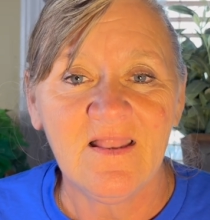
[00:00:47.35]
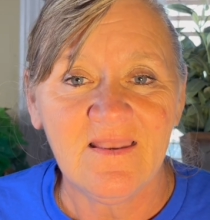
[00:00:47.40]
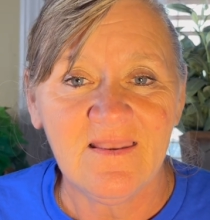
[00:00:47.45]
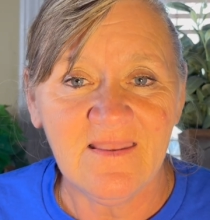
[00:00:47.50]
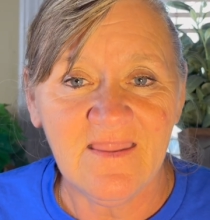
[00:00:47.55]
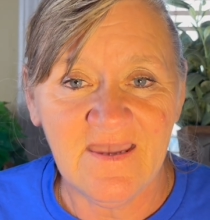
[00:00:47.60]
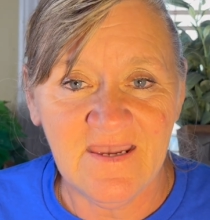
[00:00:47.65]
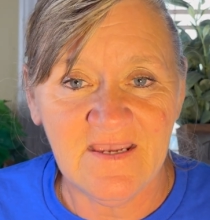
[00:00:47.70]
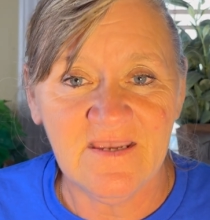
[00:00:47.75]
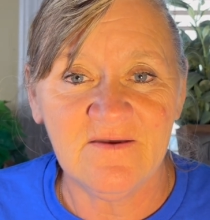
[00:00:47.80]

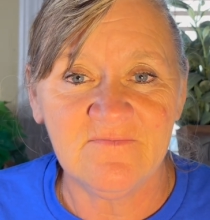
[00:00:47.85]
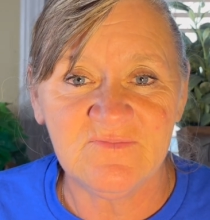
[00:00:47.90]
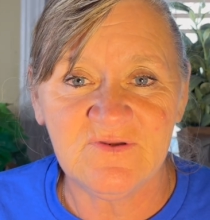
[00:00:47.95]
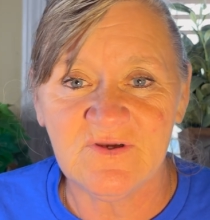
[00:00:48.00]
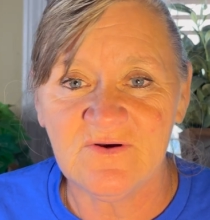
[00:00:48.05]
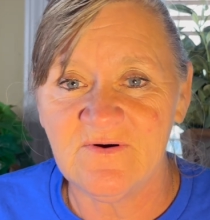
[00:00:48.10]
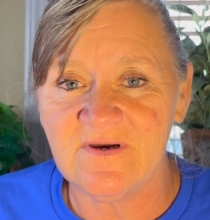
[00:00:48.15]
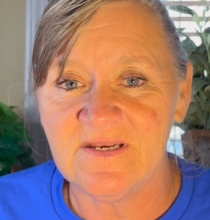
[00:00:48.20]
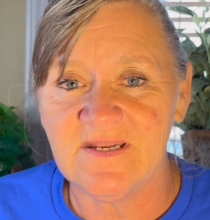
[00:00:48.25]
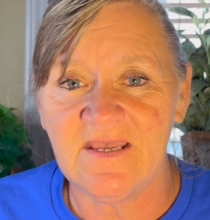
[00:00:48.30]
Let him
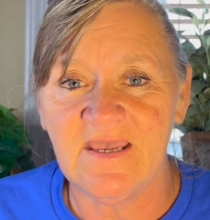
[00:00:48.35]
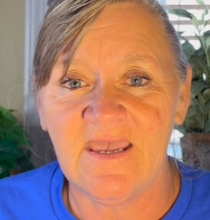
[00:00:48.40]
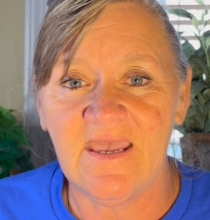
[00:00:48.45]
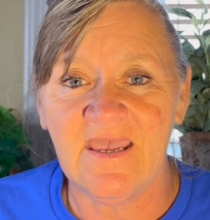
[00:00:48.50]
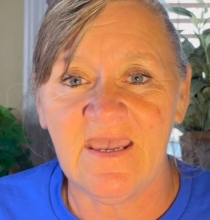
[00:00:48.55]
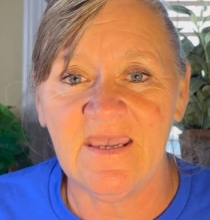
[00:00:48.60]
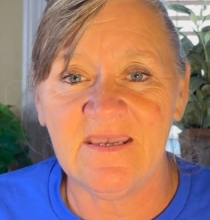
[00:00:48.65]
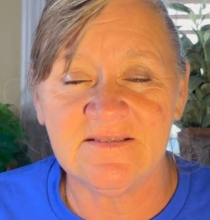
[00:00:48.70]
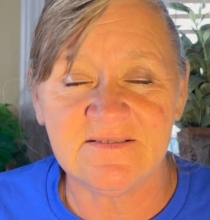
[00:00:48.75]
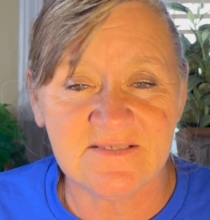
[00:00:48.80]
do it
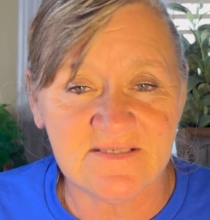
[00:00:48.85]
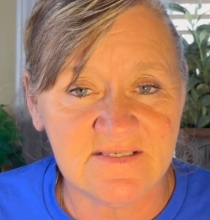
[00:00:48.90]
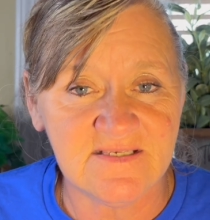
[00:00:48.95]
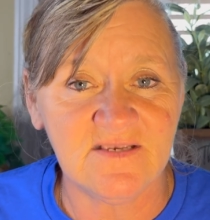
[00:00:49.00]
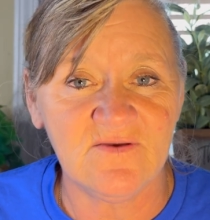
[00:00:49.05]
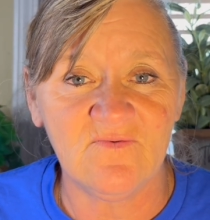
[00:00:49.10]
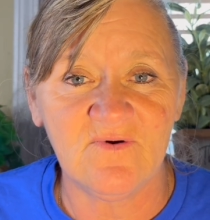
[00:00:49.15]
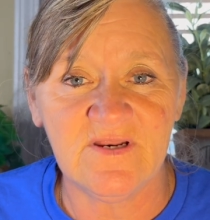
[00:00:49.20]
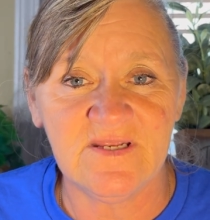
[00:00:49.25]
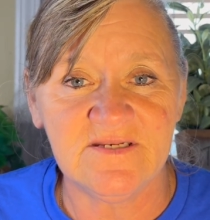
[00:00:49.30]
and see
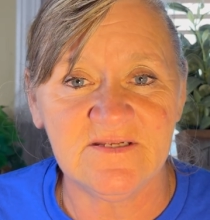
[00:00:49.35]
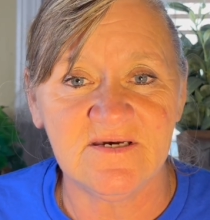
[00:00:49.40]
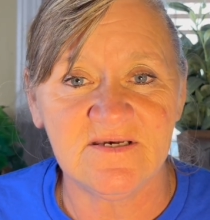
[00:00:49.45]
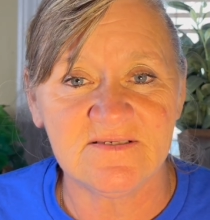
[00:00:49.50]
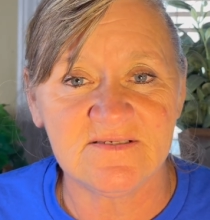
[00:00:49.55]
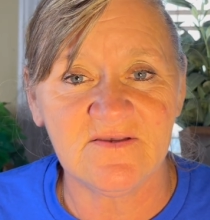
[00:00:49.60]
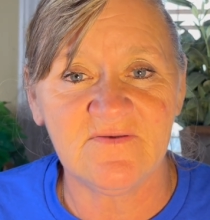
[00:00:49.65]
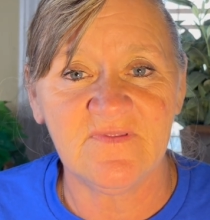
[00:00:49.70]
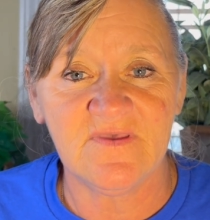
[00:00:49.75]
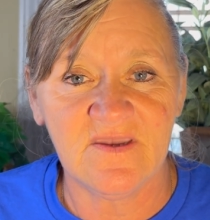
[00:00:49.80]
what he
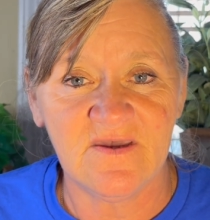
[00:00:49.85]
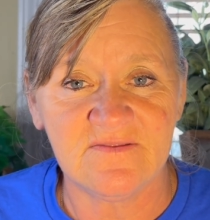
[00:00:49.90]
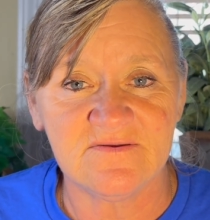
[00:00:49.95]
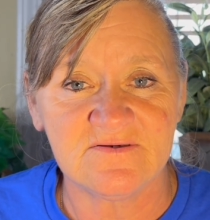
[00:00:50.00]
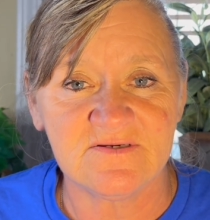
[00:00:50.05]
does on the other